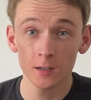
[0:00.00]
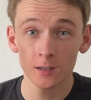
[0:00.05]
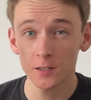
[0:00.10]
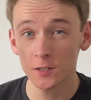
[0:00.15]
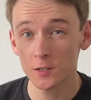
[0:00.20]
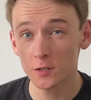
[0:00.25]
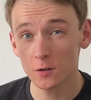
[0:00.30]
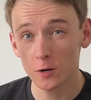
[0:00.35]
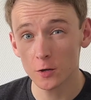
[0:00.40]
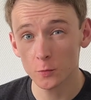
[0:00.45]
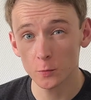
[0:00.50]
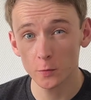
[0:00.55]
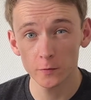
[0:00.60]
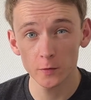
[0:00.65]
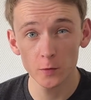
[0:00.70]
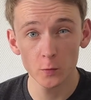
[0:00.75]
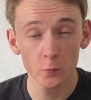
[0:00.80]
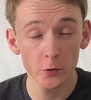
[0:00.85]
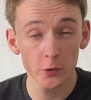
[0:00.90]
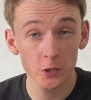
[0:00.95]
Let's start with
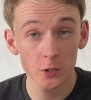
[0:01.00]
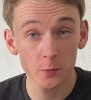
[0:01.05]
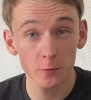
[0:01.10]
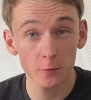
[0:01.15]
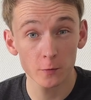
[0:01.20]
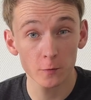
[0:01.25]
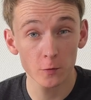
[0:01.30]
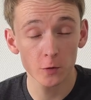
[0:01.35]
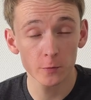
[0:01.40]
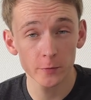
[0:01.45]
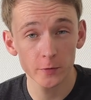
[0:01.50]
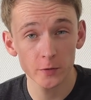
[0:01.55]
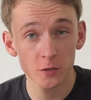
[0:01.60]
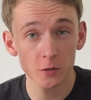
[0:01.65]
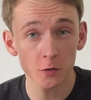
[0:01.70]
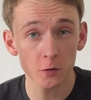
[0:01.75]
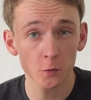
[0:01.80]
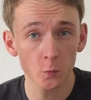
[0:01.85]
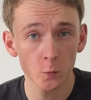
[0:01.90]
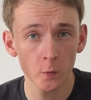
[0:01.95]
the worst performance
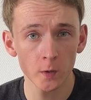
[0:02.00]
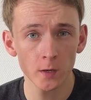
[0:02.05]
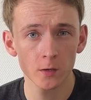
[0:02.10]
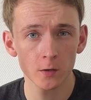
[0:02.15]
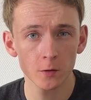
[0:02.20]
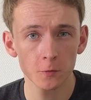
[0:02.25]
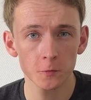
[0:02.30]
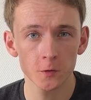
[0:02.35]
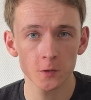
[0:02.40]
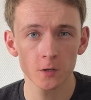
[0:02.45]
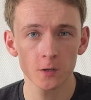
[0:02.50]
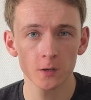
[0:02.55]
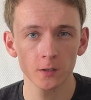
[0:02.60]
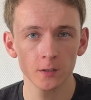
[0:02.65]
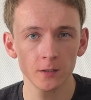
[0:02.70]
on Windows,